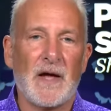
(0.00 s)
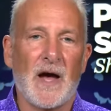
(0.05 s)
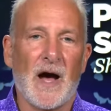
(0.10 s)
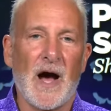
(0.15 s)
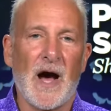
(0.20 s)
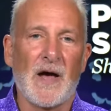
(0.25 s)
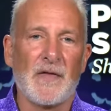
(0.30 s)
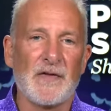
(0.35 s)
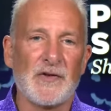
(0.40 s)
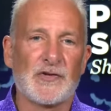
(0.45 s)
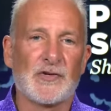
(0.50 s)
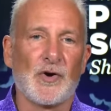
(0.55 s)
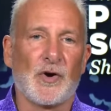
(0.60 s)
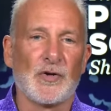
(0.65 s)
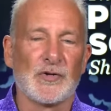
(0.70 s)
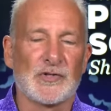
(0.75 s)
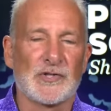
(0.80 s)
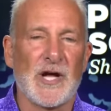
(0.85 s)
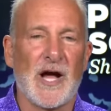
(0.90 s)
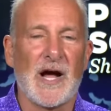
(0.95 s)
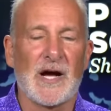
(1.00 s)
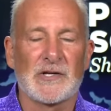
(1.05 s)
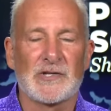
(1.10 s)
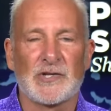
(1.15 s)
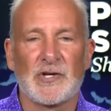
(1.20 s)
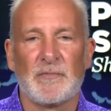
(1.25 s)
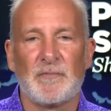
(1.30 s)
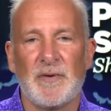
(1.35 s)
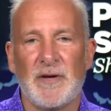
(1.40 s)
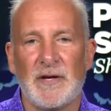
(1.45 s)
Uh, these gold stocks
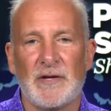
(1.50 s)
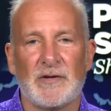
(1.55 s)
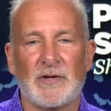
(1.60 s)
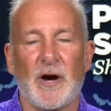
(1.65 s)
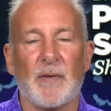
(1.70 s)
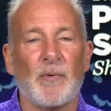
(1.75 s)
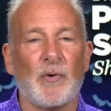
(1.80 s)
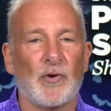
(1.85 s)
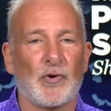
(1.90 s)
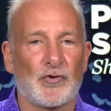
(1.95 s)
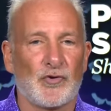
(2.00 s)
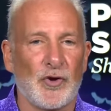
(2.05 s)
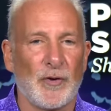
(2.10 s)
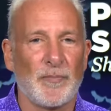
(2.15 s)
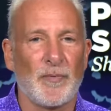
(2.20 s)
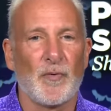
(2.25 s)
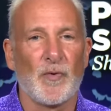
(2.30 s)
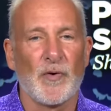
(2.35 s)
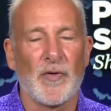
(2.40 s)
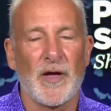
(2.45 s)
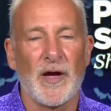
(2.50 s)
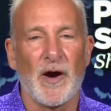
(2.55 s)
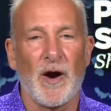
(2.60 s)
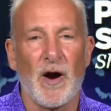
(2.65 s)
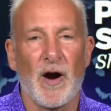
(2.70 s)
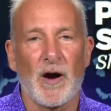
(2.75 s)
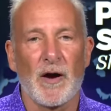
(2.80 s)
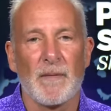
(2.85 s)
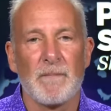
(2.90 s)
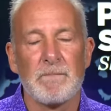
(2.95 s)
could be double or triple where they
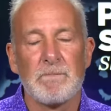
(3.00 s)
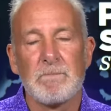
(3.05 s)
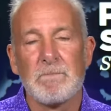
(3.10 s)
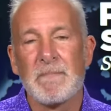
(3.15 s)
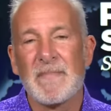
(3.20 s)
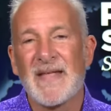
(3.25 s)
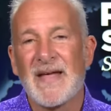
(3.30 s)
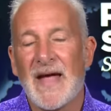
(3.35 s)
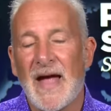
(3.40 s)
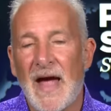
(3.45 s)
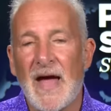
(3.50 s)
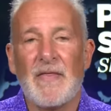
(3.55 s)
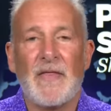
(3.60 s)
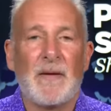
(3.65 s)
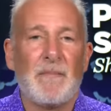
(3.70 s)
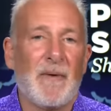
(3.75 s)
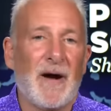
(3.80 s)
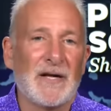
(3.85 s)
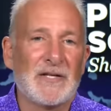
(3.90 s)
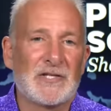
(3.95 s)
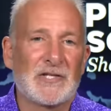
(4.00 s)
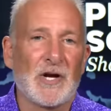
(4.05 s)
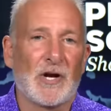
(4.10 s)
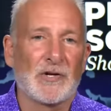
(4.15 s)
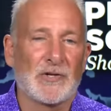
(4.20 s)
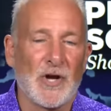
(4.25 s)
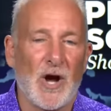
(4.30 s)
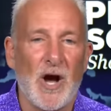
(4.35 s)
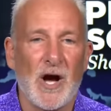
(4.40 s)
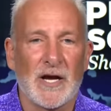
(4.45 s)
are, and they might
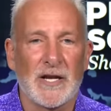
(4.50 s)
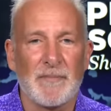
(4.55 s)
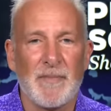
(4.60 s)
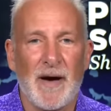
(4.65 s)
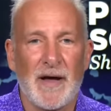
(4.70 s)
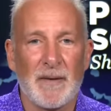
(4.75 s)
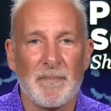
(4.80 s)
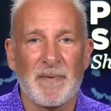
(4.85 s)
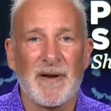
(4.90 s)
start talking about it.